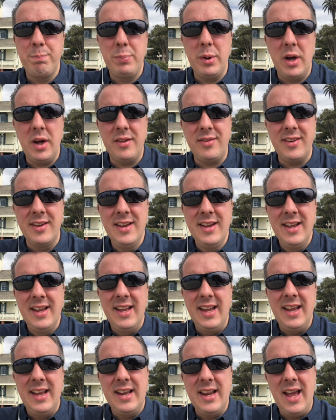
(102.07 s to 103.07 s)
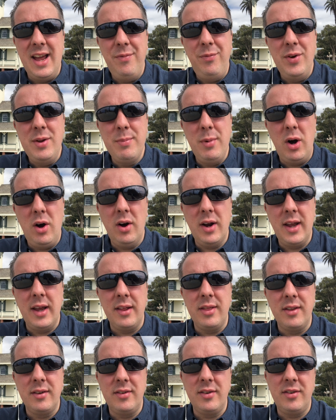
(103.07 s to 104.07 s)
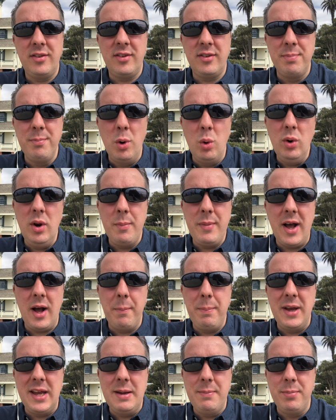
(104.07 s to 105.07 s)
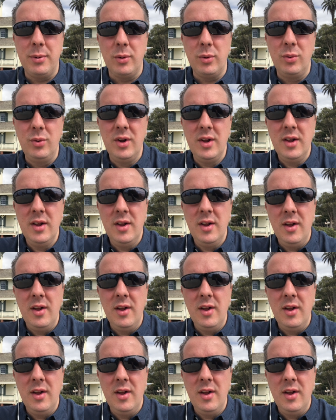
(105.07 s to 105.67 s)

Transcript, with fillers: But in every market, there's a small amount of people